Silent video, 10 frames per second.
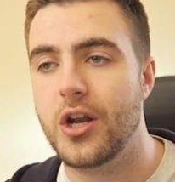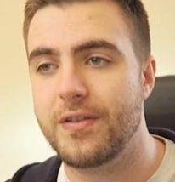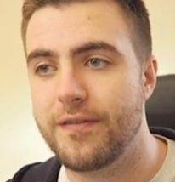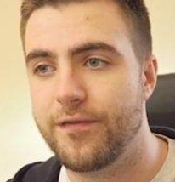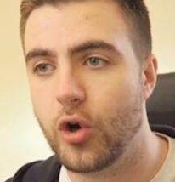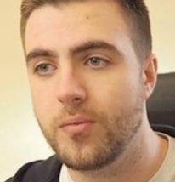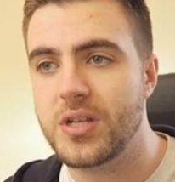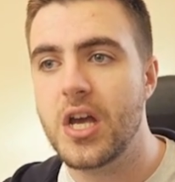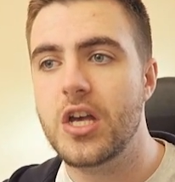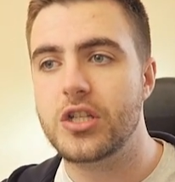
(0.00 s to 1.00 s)
a load of
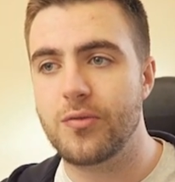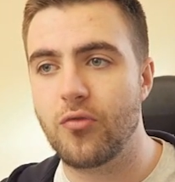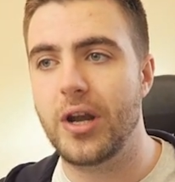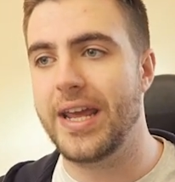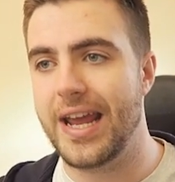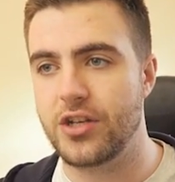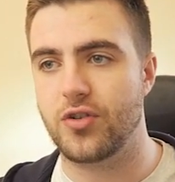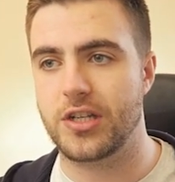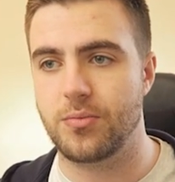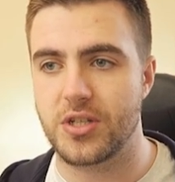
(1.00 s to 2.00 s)
informs, some really
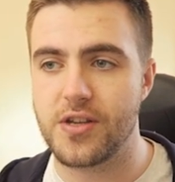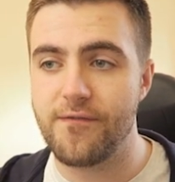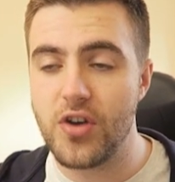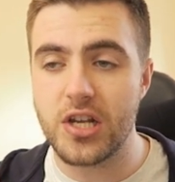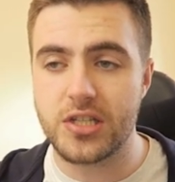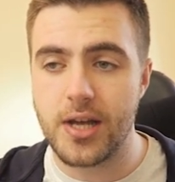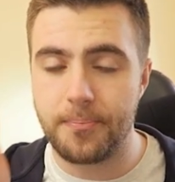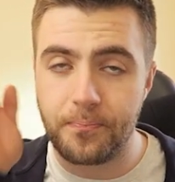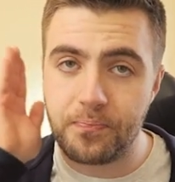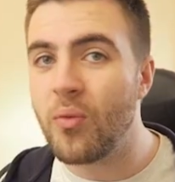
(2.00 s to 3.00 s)
interesting ones. So first
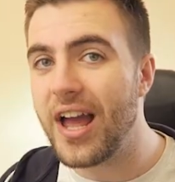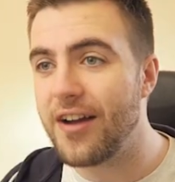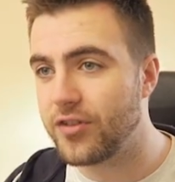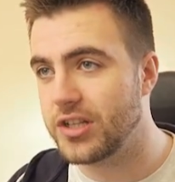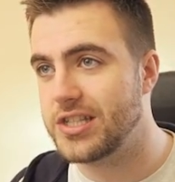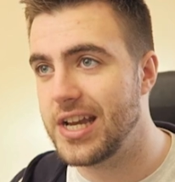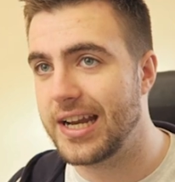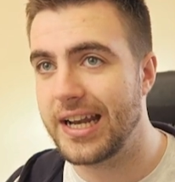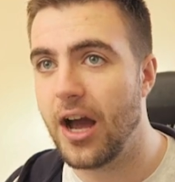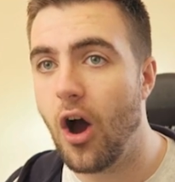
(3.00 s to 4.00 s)
up we have
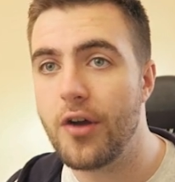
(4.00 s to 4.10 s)
Consigli.